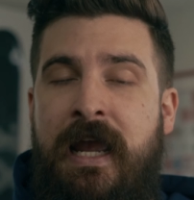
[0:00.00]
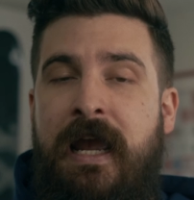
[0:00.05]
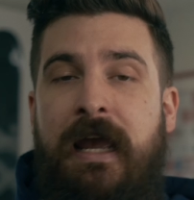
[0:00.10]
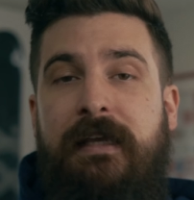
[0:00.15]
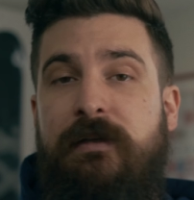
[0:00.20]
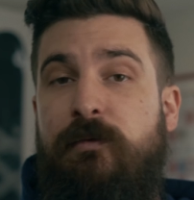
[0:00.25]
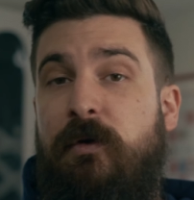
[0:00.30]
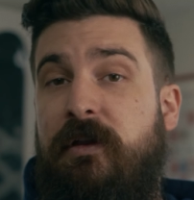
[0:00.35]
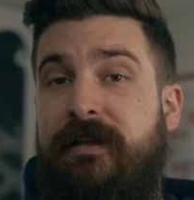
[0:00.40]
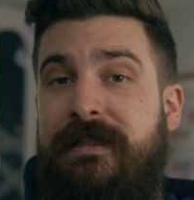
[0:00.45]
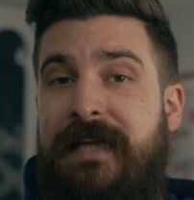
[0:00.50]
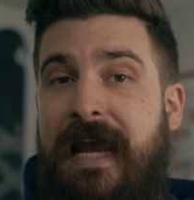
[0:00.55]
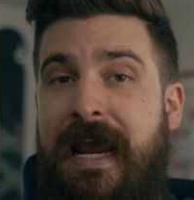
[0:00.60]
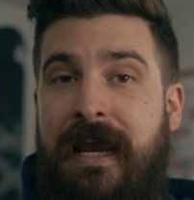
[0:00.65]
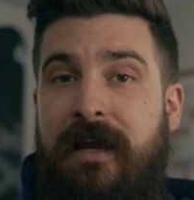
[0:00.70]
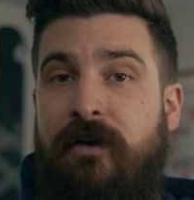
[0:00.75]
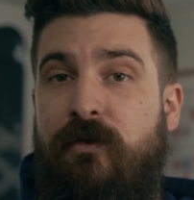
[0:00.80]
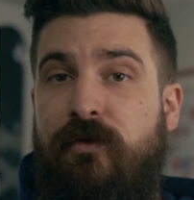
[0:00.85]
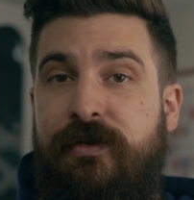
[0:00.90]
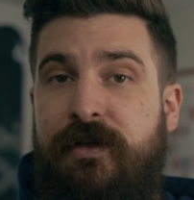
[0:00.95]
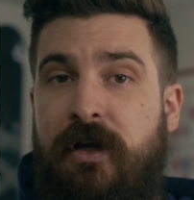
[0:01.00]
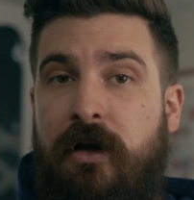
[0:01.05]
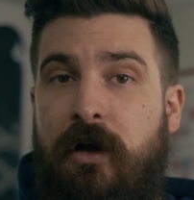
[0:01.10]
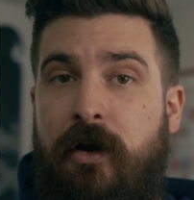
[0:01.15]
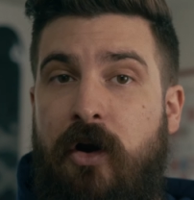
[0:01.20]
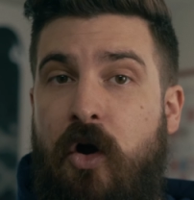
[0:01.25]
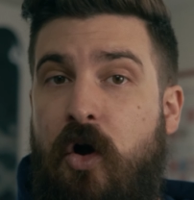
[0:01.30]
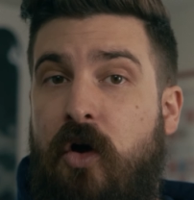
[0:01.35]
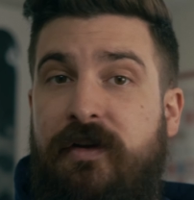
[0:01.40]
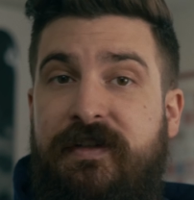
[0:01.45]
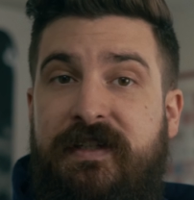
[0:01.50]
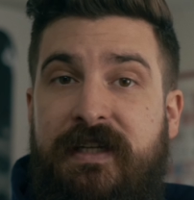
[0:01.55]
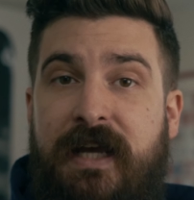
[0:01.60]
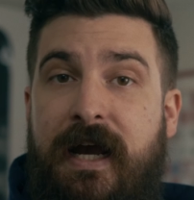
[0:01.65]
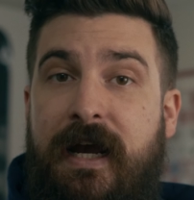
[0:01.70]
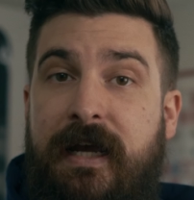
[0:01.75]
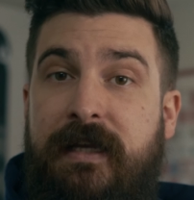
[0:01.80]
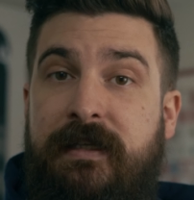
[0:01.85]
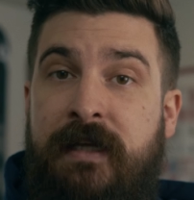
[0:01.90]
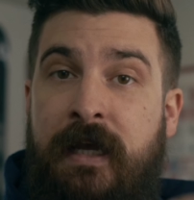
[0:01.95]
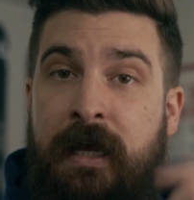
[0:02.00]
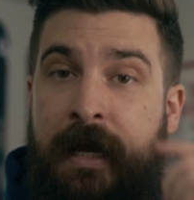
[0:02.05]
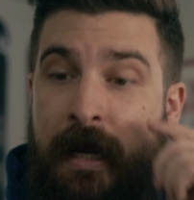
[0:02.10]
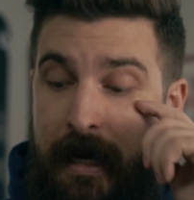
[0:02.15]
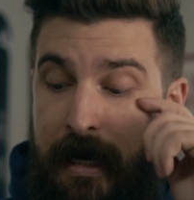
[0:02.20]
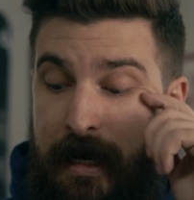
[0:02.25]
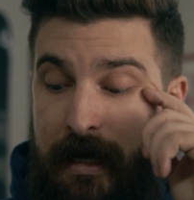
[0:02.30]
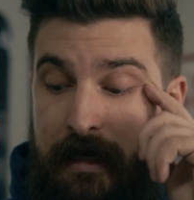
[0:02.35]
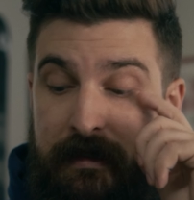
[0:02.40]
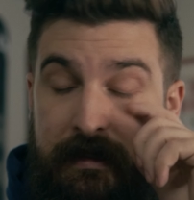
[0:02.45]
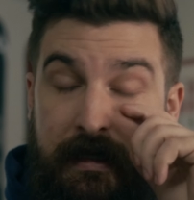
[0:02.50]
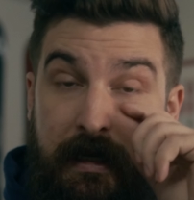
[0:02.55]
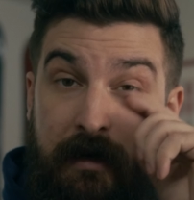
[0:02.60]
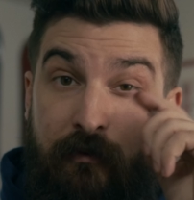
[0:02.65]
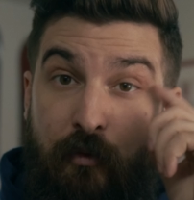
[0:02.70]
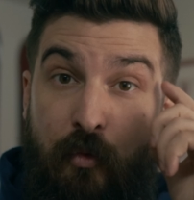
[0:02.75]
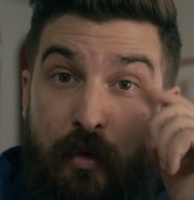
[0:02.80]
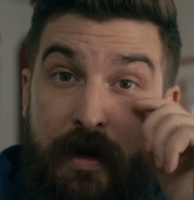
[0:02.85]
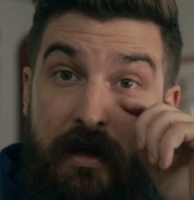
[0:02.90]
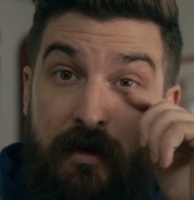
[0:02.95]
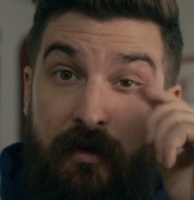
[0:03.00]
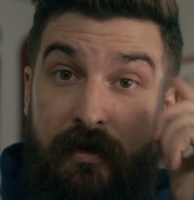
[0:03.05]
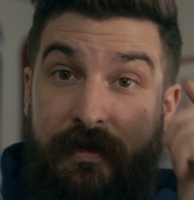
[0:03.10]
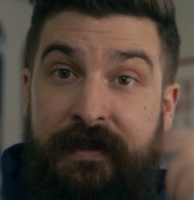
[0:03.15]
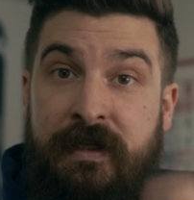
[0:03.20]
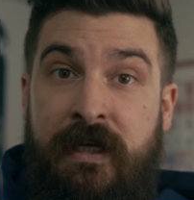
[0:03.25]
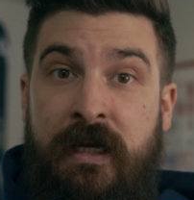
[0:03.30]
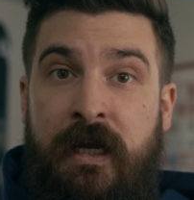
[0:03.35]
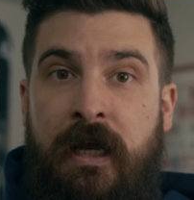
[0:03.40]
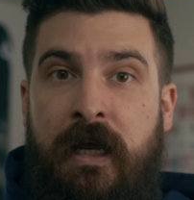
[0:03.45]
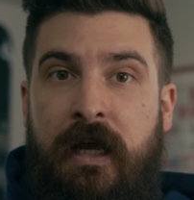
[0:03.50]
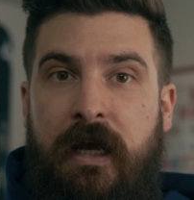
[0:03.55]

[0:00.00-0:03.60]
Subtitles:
as well as handles on all sides and a set of wheels